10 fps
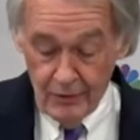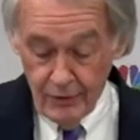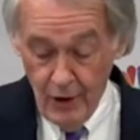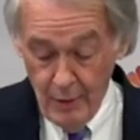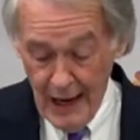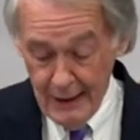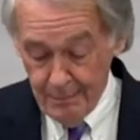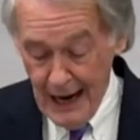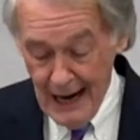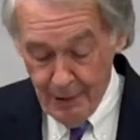for my
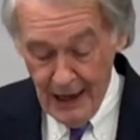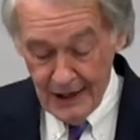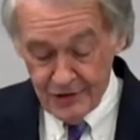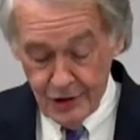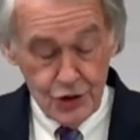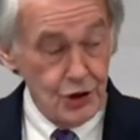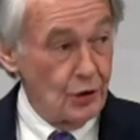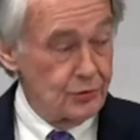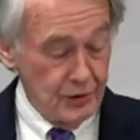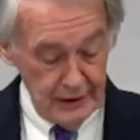bipartisan
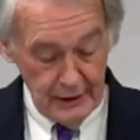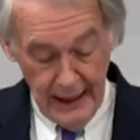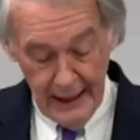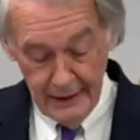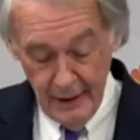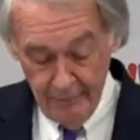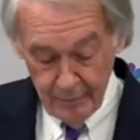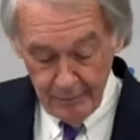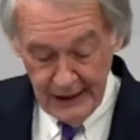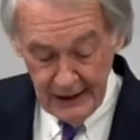Children and
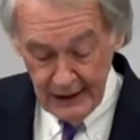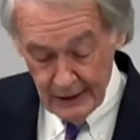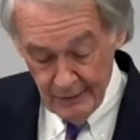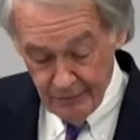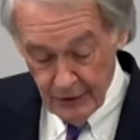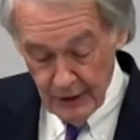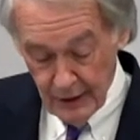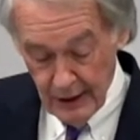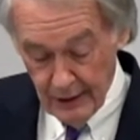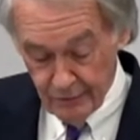Media
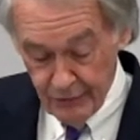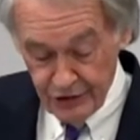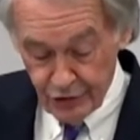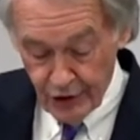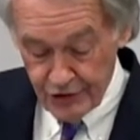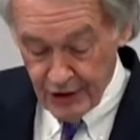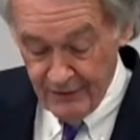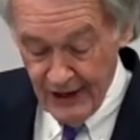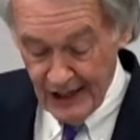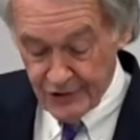Research
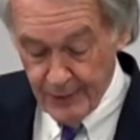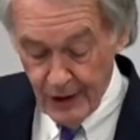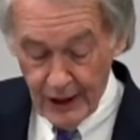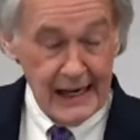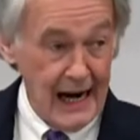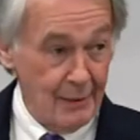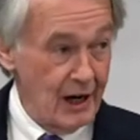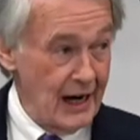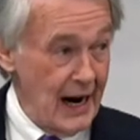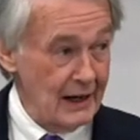Advancement, our
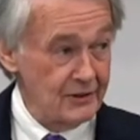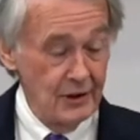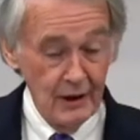CAMRA Act,